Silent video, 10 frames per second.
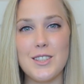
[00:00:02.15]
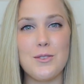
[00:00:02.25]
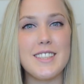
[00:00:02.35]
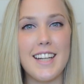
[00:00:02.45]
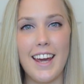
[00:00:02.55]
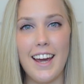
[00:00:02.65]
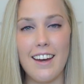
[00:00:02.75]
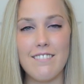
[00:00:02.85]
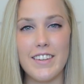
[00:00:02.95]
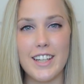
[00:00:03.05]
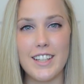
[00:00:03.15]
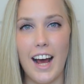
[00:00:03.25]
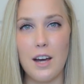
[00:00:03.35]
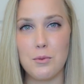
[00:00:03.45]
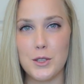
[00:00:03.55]
So today I figured
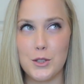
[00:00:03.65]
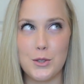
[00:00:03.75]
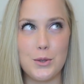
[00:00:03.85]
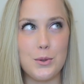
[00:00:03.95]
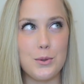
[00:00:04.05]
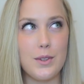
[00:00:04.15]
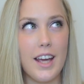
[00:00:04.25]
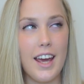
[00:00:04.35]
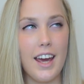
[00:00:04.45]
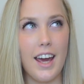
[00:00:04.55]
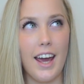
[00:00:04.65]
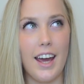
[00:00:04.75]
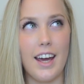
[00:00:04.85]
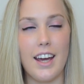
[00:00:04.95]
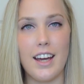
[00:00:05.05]
I would do
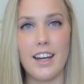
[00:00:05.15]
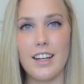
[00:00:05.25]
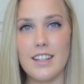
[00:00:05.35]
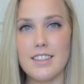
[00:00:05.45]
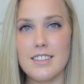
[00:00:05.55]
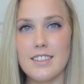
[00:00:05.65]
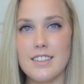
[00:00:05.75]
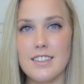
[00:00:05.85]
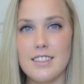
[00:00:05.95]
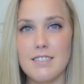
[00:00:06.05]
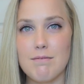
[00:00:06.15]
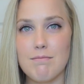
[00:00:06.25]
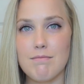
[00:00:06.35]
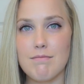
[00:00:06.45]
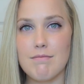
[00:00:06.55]
a...
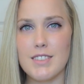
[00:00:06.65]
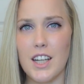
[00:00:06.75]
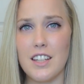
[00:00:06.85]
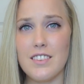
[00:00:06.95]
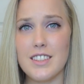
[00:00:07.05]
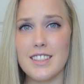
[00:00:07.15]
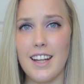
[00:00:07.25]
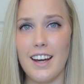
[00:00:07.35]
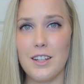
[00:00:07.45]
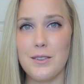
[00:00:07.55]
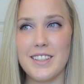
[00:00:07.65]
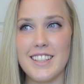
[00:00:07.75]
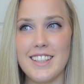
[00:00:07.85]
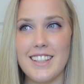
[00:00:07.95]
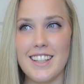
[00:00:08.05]
Sorry if there's an echo in
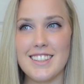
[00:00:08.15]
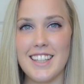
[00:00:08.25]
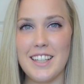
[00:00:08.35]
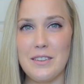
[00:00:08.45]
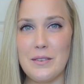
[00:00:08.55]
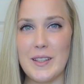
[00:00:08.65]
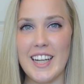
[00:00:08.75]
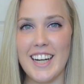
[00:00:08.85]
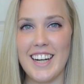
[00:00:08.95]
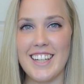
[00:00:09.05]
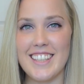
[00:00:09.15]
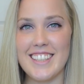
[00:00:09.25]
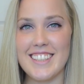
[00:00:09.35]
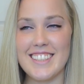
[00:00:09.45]
here, that's kind of weird.